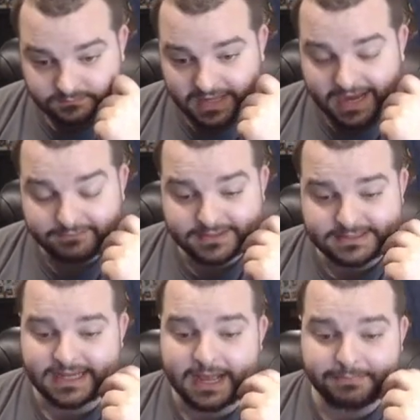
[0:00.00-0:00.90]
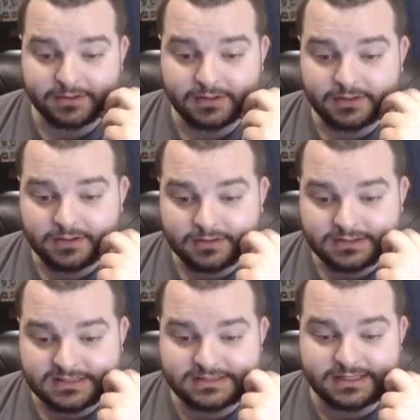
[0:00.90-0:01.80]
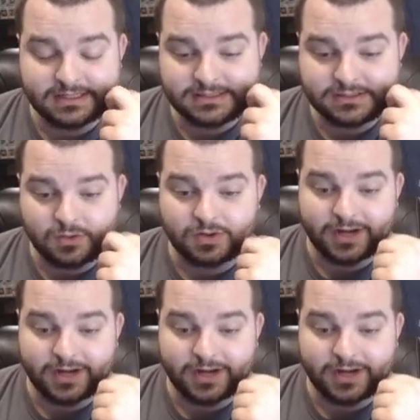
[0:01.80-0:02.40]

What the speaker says: having the top 6 or